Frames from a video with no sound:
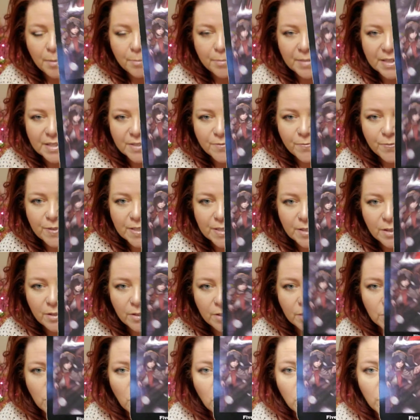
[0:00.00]
is
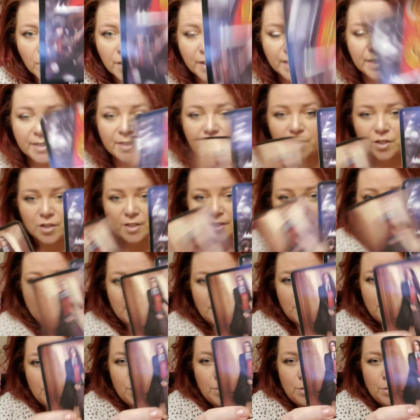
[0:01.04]
fizzled, or it's just that
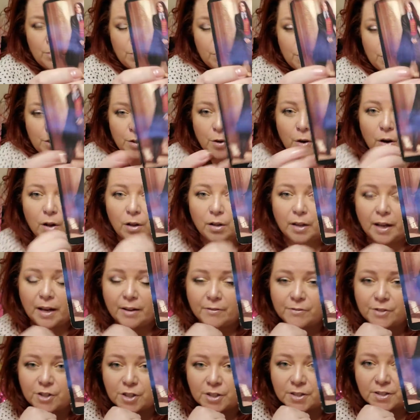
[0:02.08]
y'all
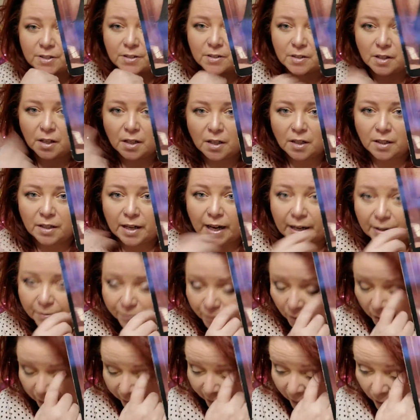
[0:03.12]
have just had a
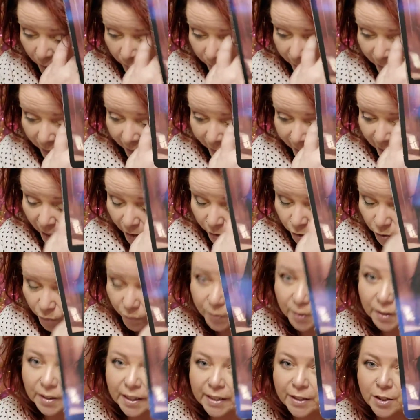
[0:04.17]
falling out, and now you
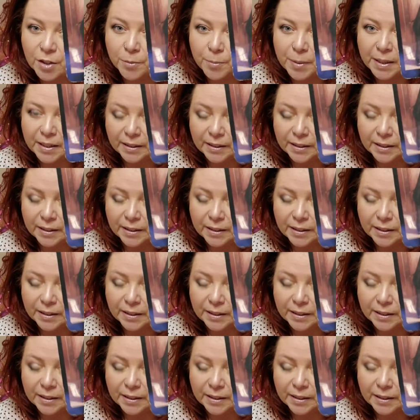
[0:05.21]
feel like you're being